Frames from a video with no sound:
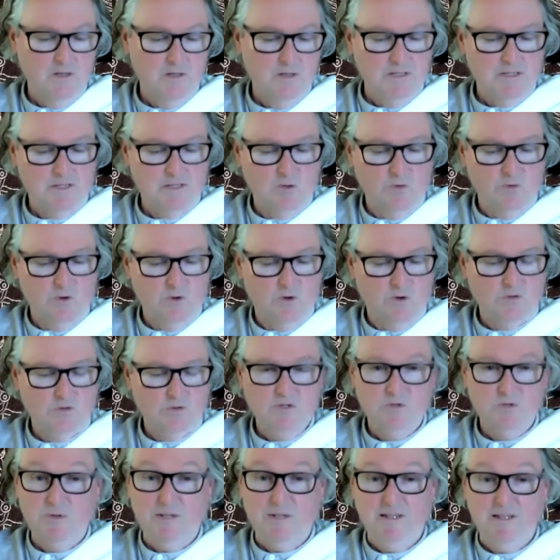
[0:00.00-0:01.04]
So I'll
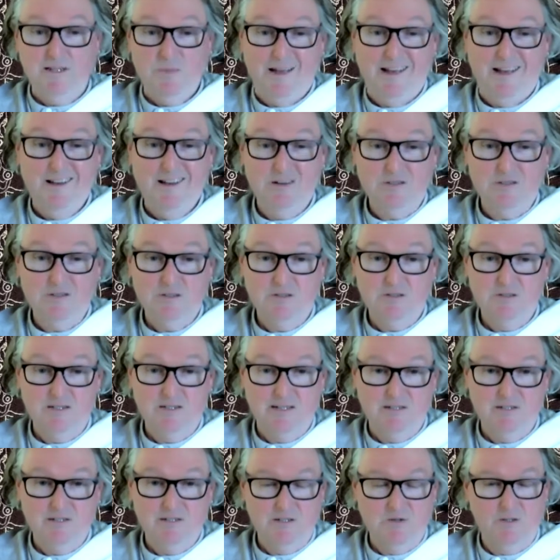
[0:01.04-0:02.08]
just read them out because it's
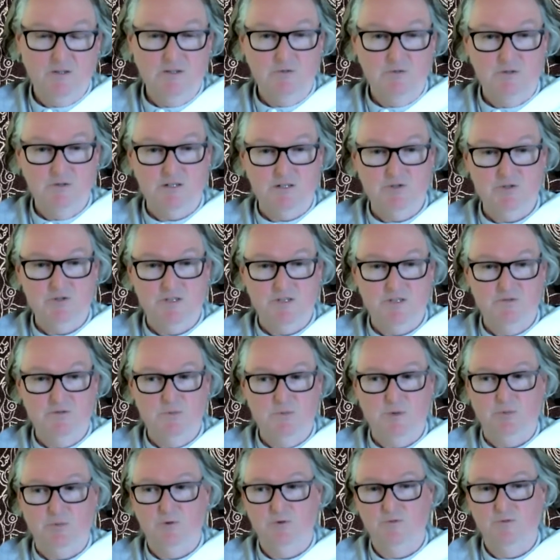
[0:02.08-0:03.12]
actually quite interesting for
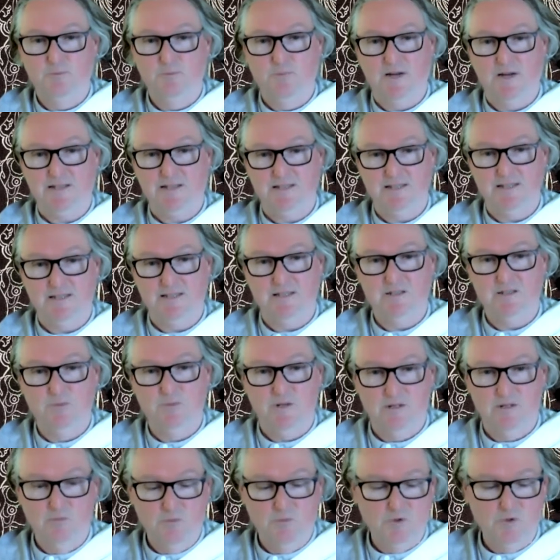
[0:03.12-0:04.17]
people who are practicing the
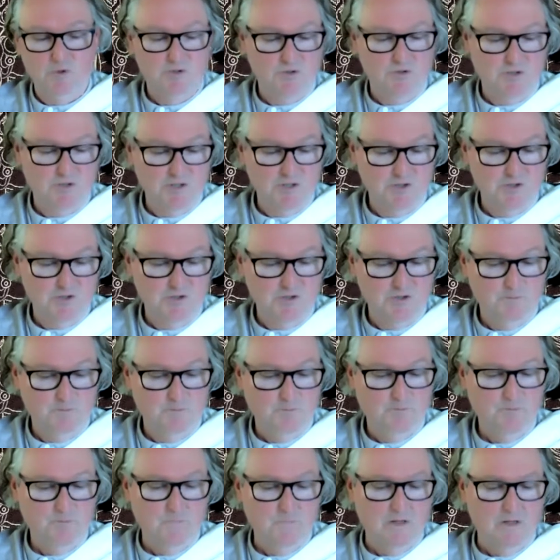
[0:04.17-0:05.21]
Tibetan Buddhist tradition.
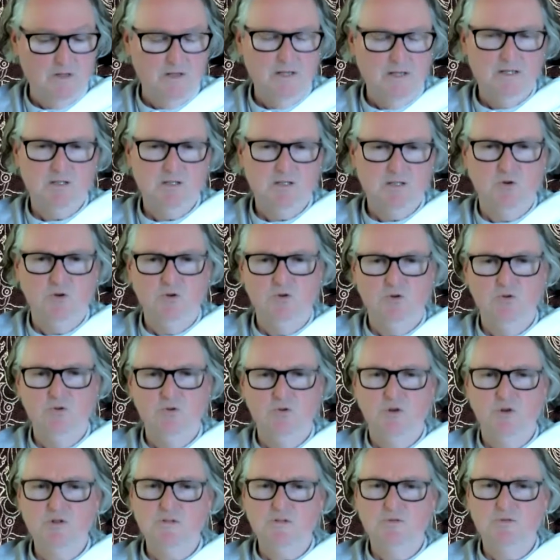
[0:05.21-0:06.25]
So
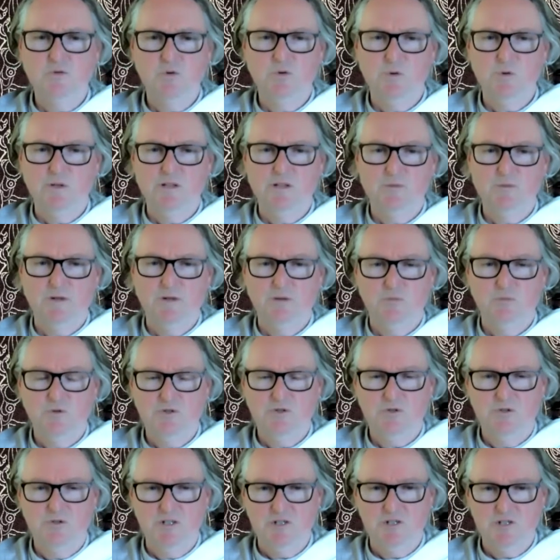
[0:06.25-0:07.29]
those of you who are in the Tibetan
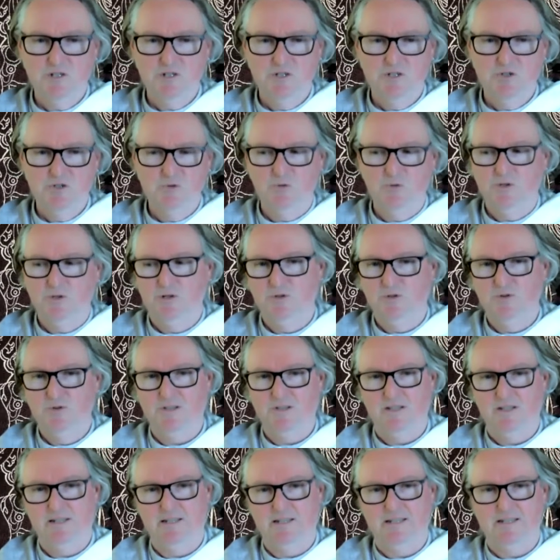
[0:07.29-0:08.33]
Buddhist tradition, you will know
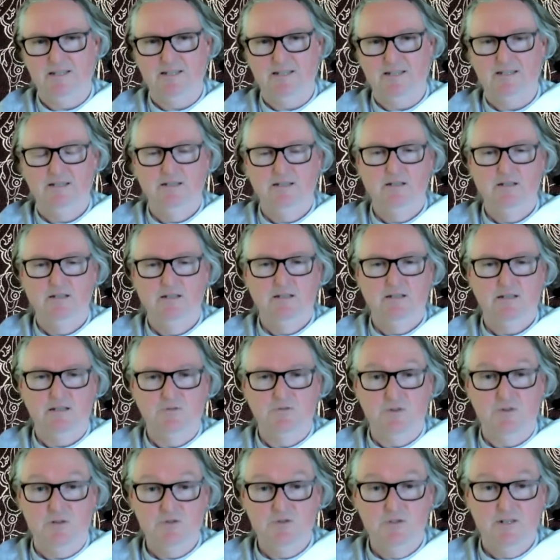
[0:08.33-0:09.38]
that in
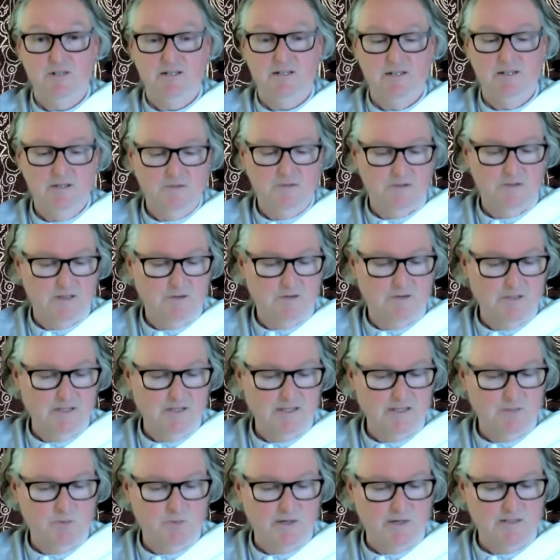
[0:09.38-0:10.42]
Vajrayana, there are
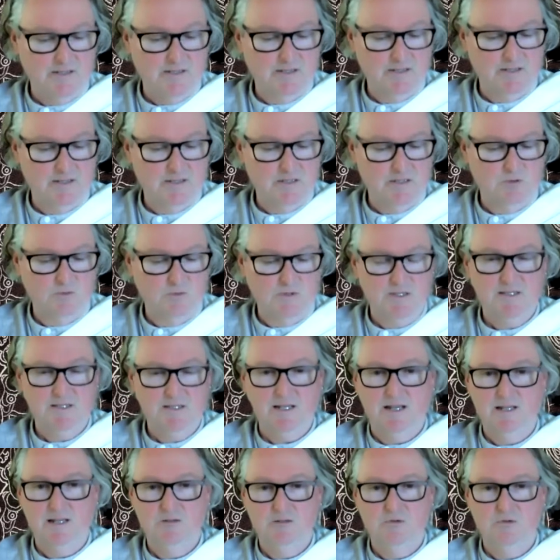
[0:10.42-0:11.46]
these practices called
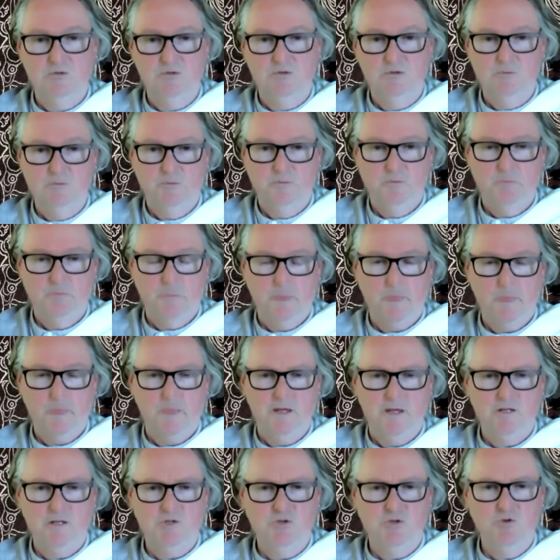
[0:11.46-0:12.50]
Salung,
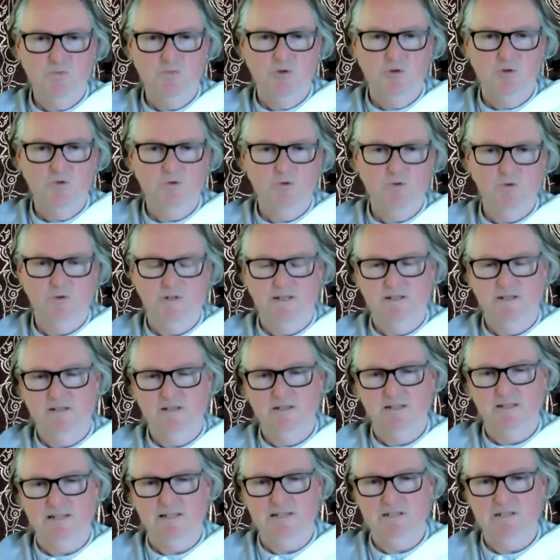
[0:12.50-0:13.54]
Tumo, or inner
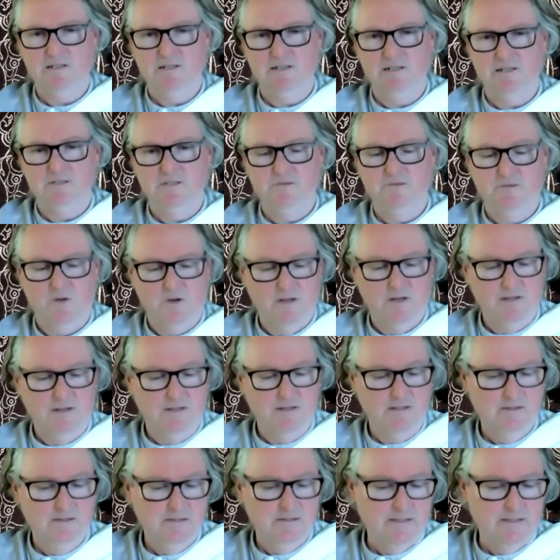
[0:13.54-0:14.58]
heat, inner fire,